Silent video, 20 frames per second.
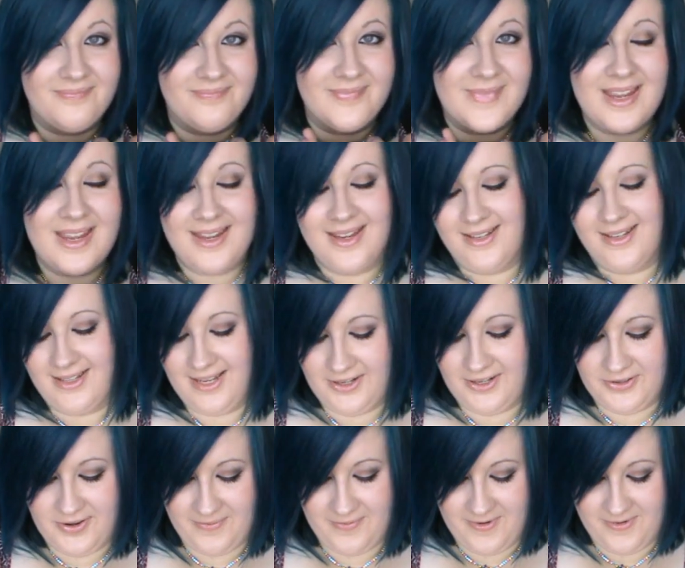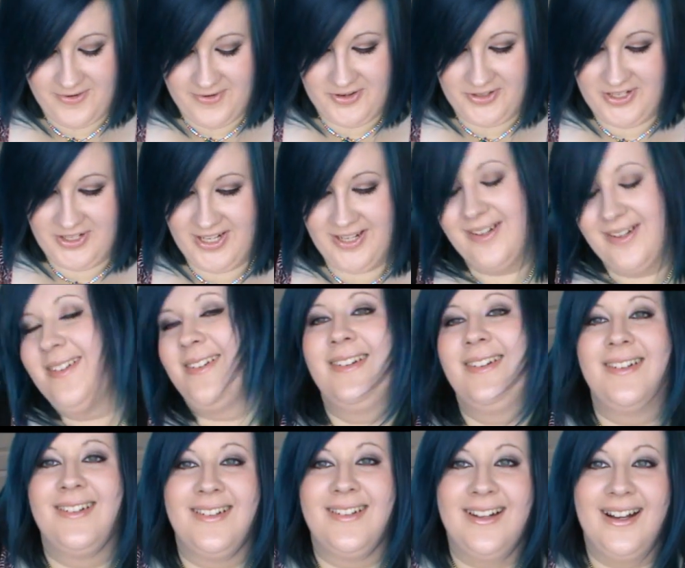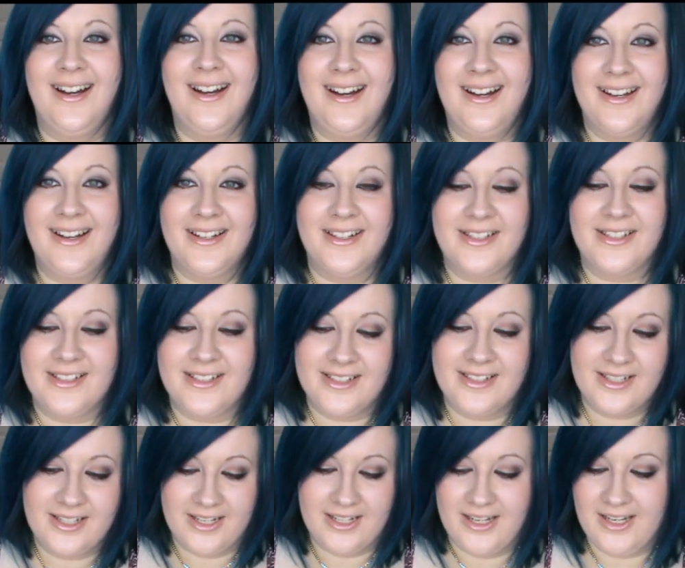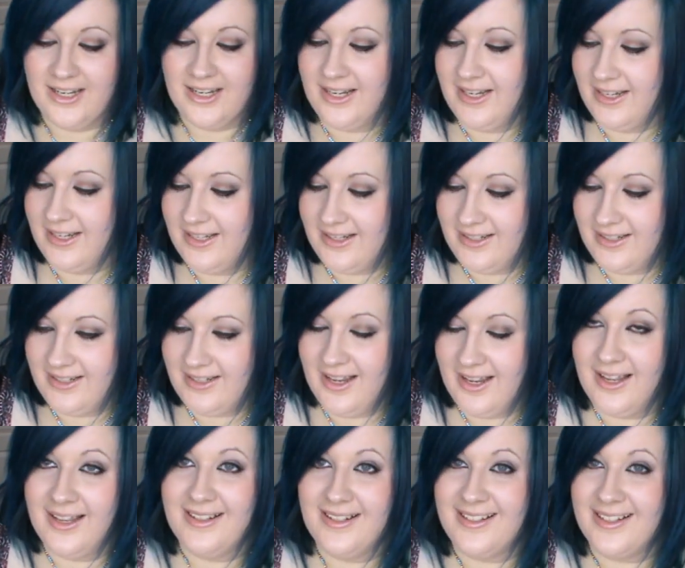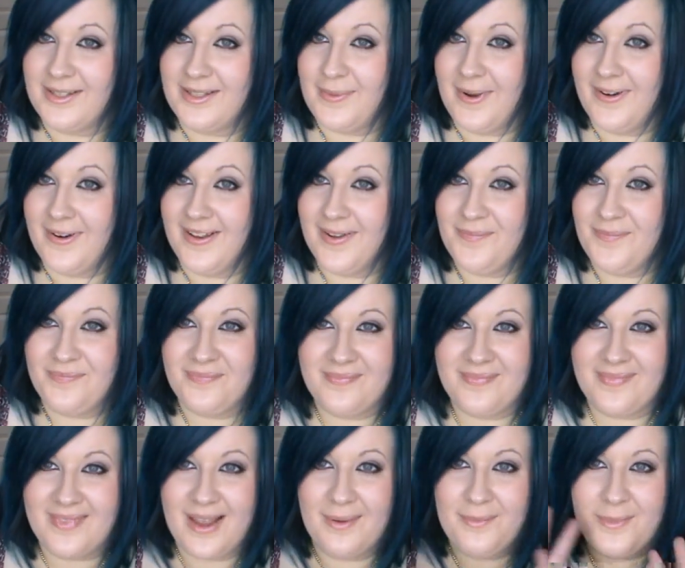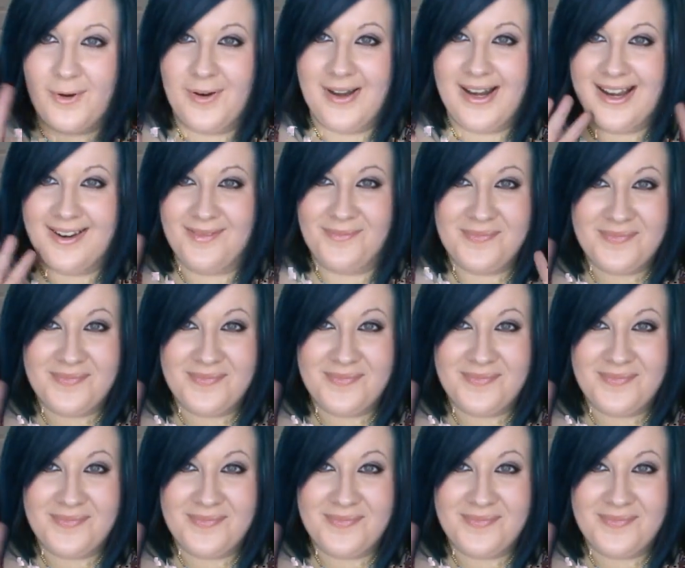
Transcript: Thank you so much for watching. And yeah, that's about it. I'm going now.